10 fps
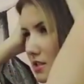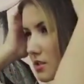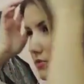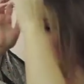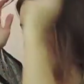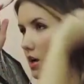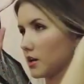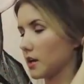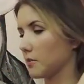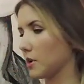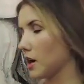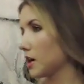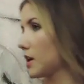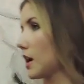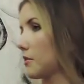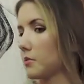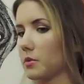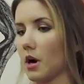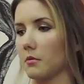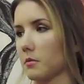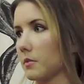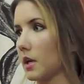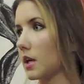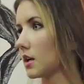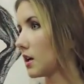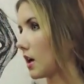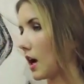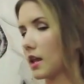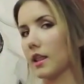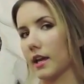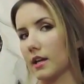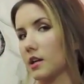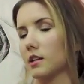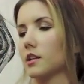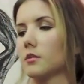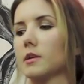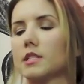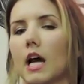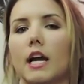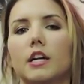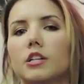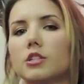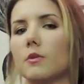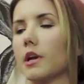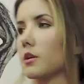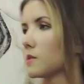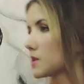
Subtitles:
this is for a holiday party, I like it a little bit tighter so I know